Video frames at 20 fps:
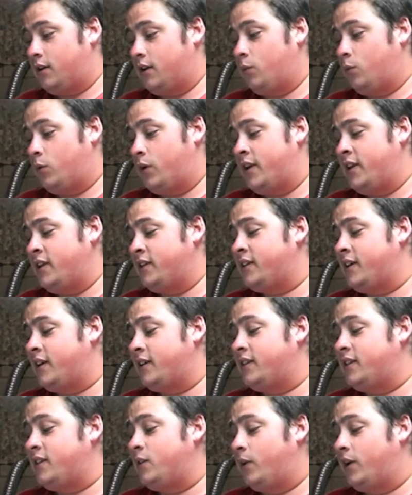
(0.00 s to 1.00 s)
what he
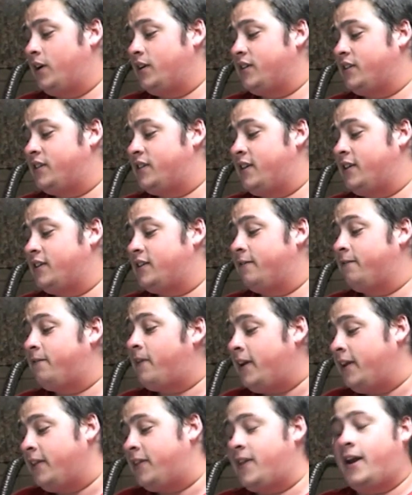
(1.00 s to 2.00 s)
says is he wants to see some
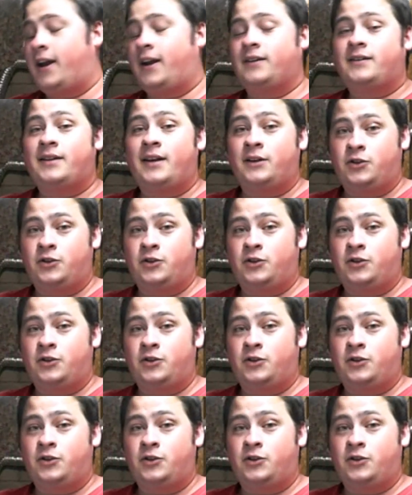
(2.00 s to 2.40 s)
funny things